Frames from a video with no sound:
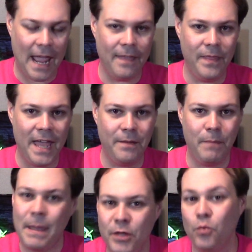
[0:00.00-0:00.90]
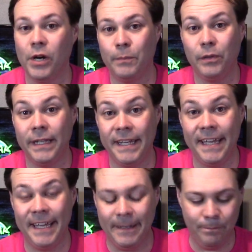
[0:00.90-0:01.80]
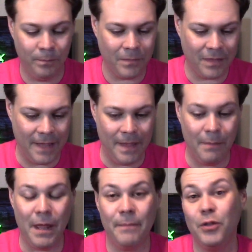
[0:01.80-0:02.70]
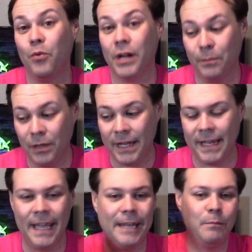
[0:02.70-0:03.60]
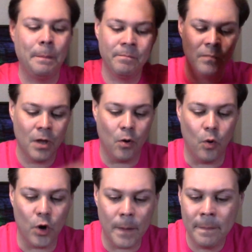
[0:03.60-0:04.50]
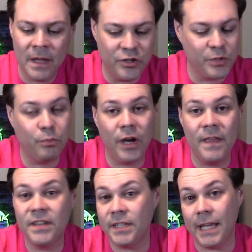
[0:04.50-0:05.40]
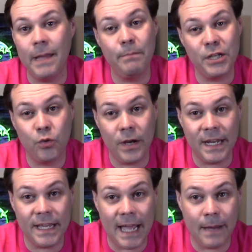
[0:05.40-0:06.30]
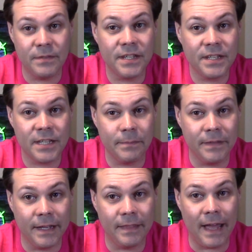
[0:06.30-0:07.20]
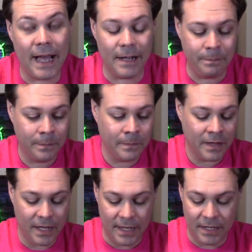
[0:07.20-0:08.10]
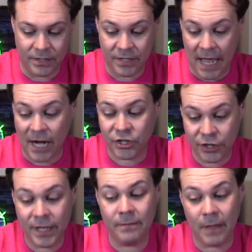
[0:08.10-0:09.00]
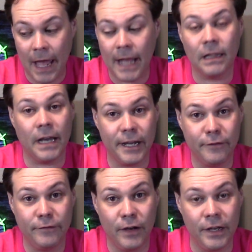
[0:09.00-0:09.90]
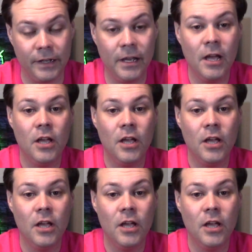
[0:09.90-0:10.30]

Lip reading: And then maybe you want to play again. And then maybe you want to play again. Or just play this in between games. This is something that is actually a lot of fun.